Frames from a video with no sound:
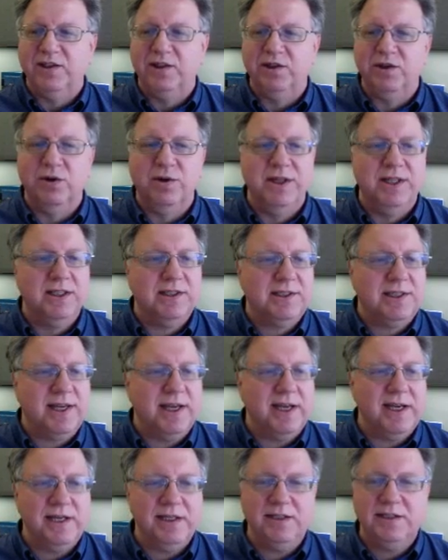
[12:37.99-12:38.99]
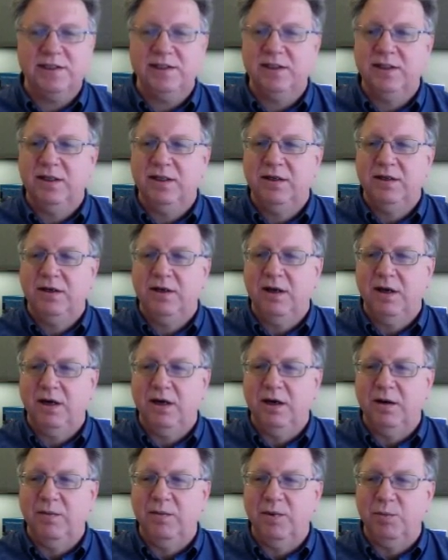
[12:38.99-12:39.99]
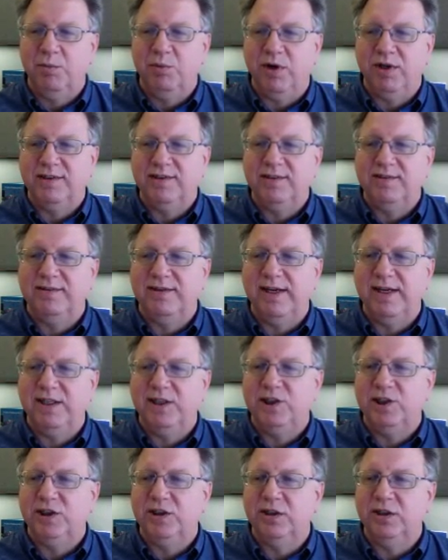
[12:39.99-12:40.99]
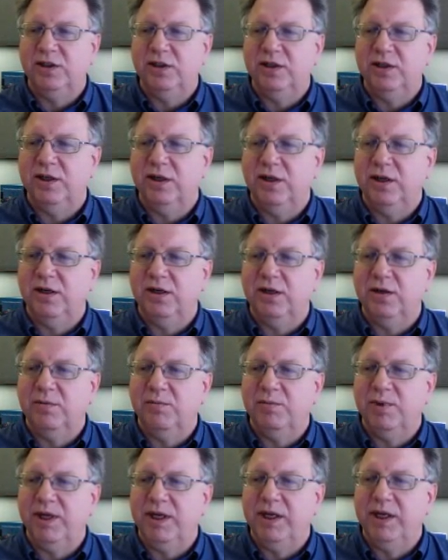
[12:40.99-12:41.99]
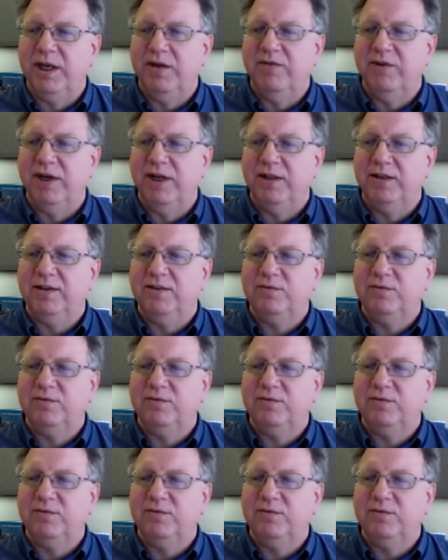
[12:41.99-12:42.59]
So in this case, the presentation being given at